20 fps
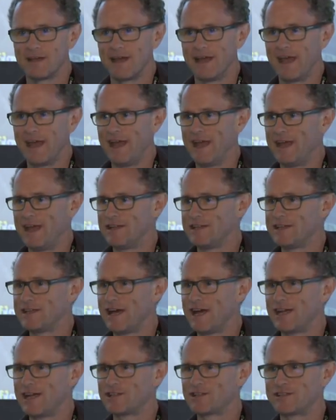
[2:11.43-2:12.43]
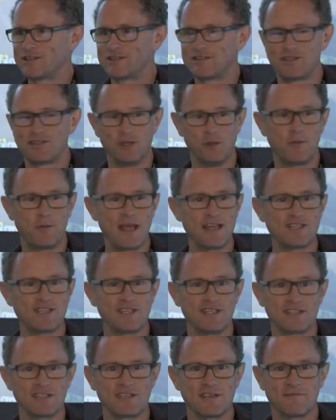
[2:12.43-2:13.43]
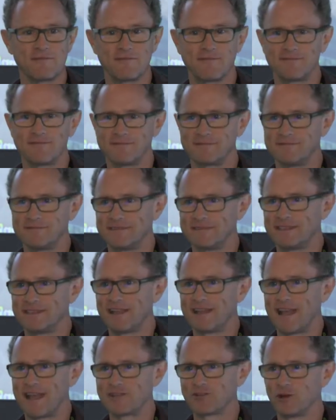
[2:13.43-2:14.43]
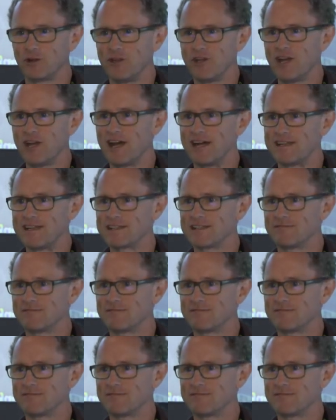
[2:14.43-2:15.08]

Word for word: And uh, two plus years. That's all you guys.